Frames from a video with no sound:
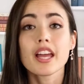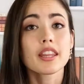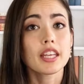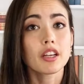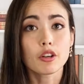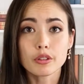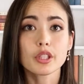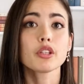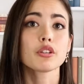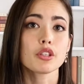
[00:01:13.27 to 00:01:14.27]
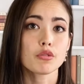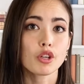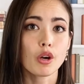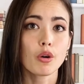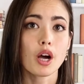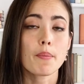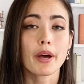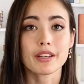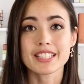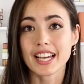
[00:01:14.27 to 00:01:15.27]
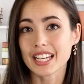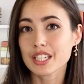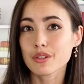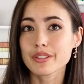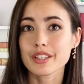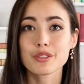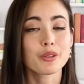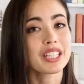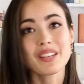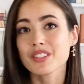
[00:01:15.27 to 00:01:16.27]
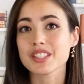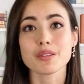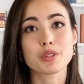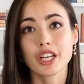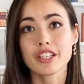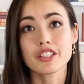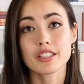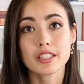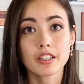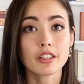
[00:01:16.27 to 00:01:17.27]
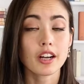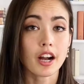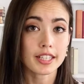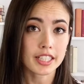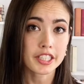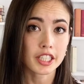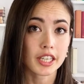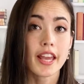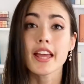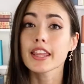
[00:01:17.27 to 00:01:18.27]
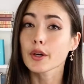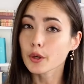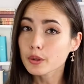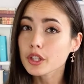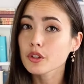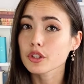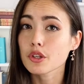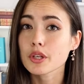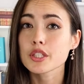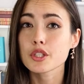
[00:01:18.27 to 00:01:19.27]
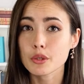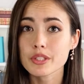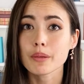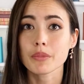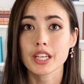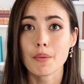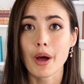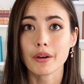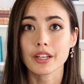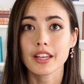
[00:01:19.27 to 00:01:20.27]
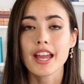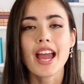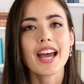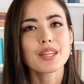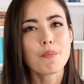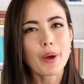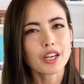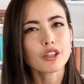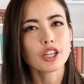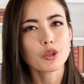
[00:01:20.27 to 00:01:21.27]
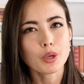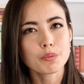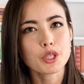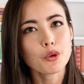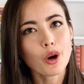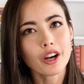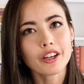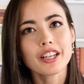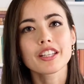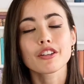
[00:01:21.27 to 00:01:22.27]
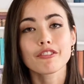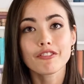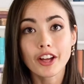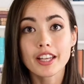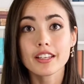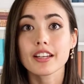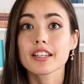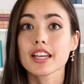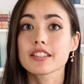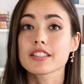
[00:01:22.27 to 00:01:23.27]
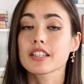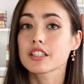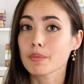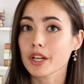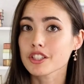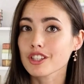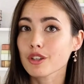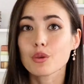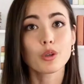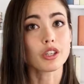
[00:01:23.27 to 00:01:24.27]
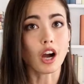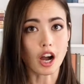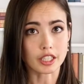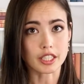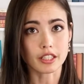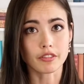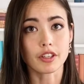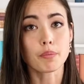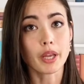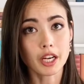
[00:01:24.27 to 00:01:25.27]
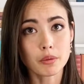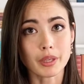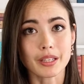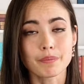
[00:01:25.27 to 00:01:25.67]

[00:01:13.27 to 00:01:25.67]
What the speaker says: The earlier you know about a diagnosis or even some changes to your cognition, the earlier you can do something about it, and the better equipped you are in your fight against dementia or cognitive impairment.